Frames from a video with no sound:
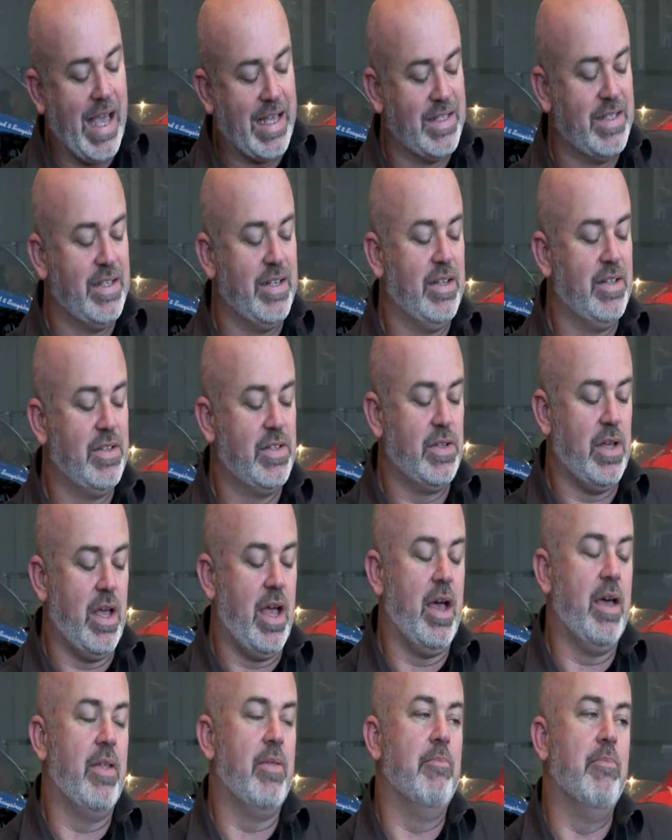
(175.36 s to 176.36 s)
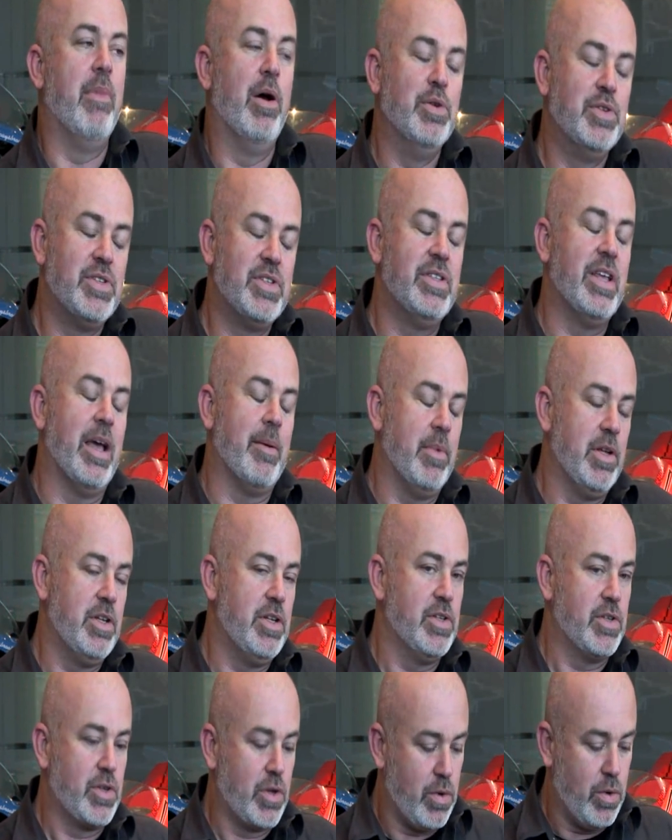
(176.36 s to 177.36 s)
accidents, most damage
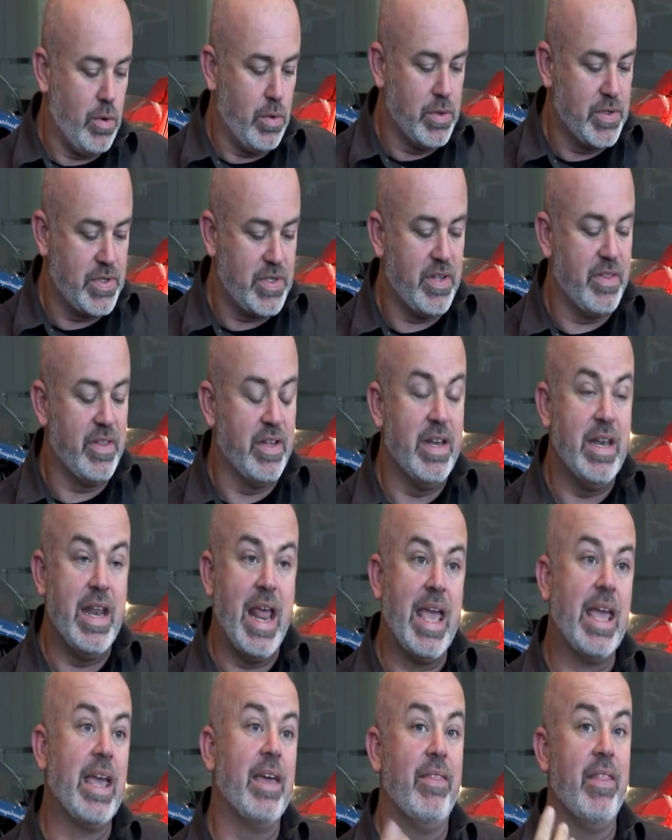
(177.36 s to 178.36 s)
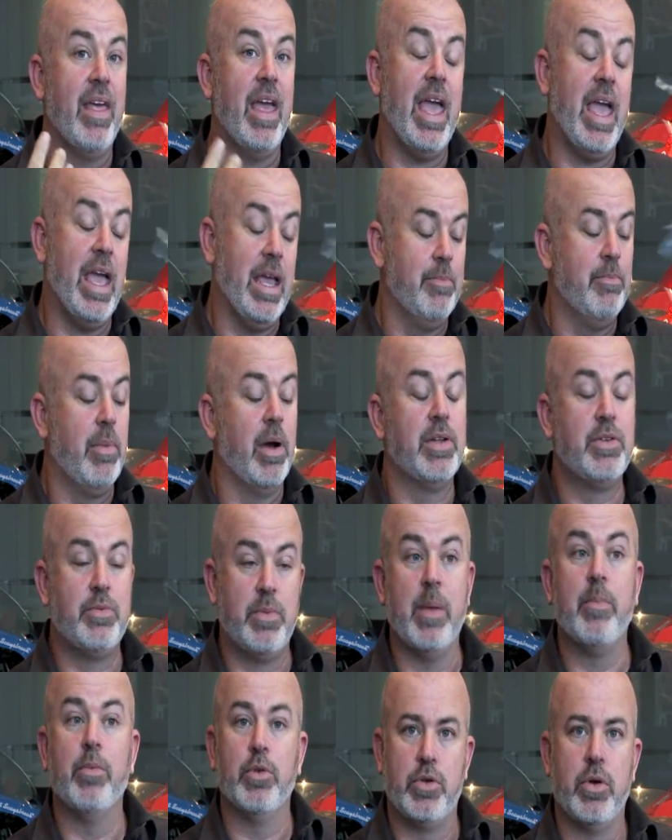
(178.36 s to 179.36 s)
is caused to the neck and the head by
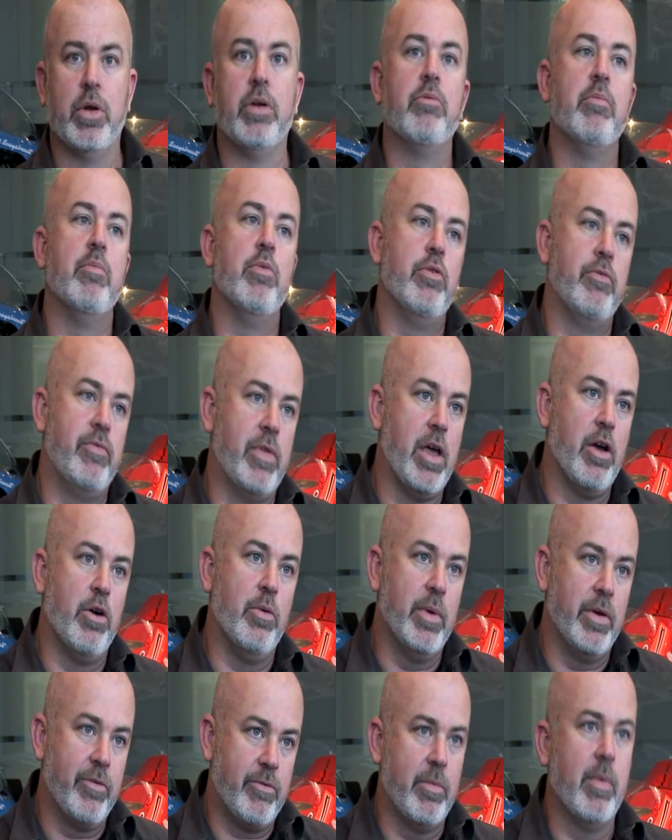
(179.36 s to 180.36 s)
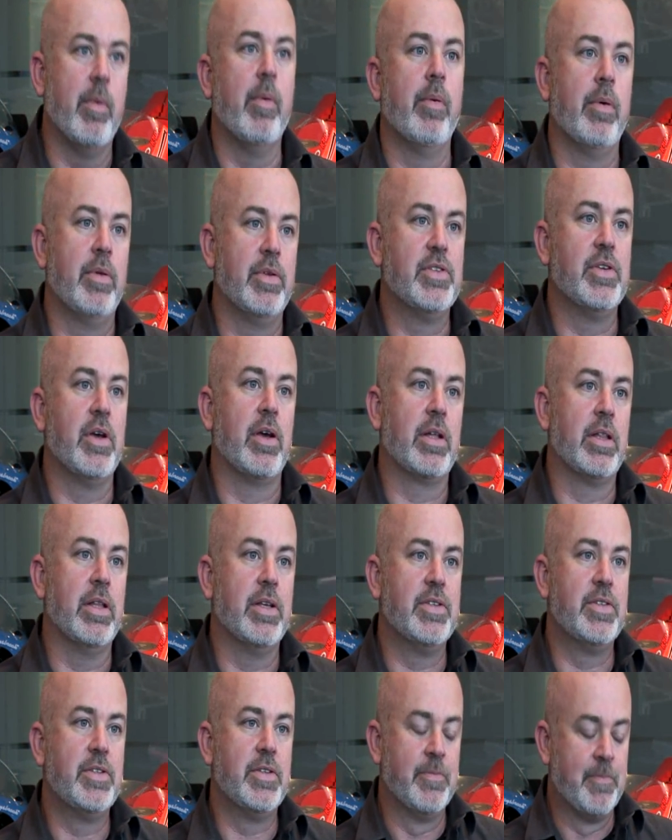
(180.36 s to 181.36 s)
people trying to remove the helmet from a road
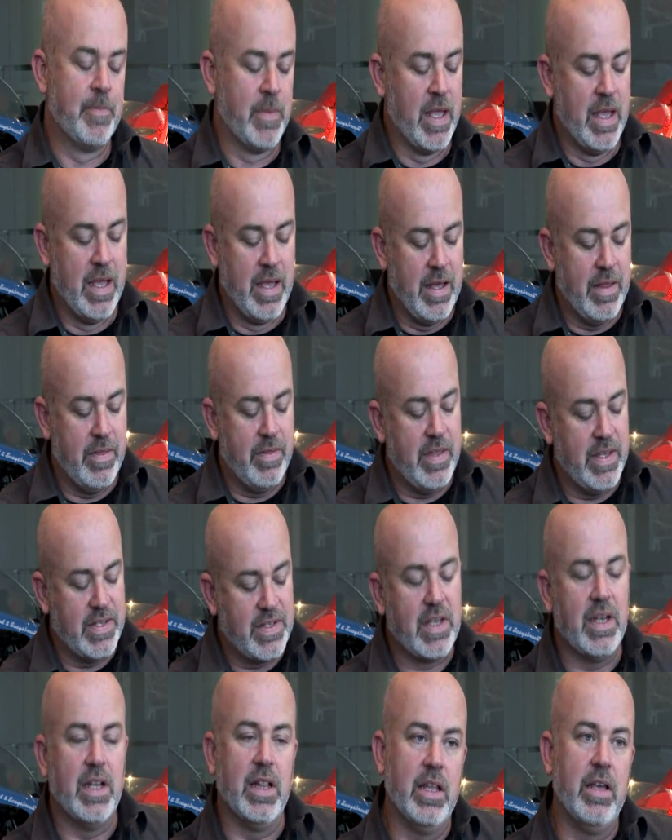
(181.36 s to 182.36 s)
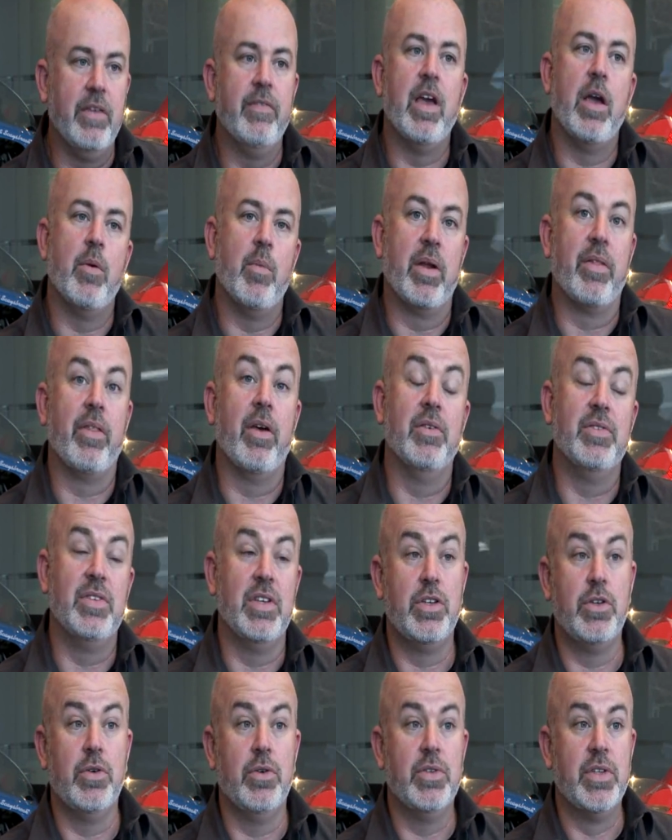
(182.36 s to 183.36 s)
cyclist. This can alleviate one of those
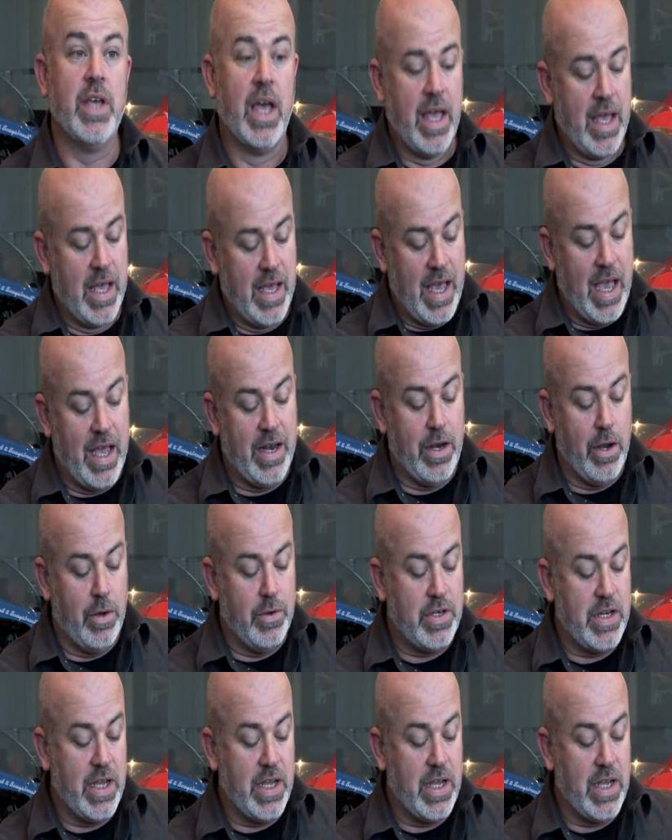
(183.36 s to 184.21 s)
issues and no